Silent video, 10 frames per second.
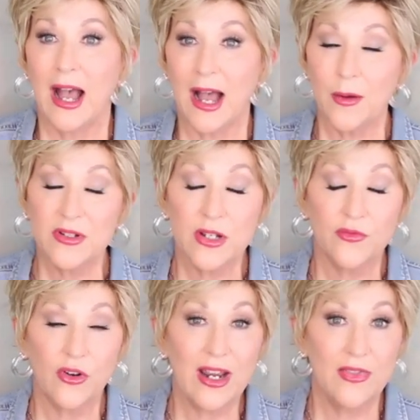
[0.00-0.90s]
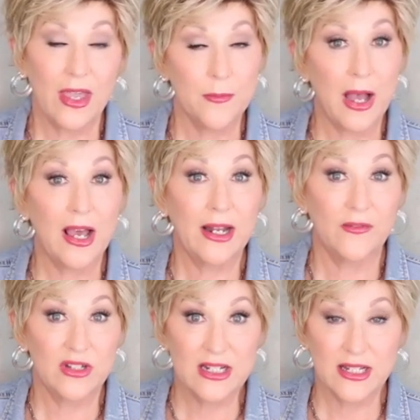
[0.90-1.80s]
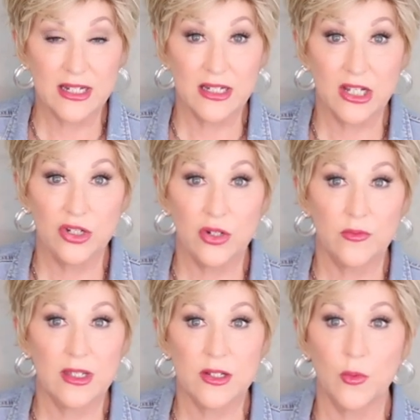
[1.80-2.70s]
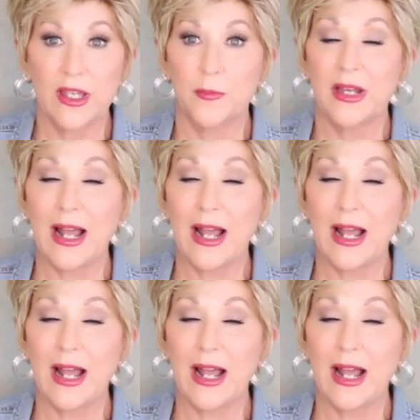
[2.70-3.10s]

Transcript: I was afraid they might have discontinued this wig,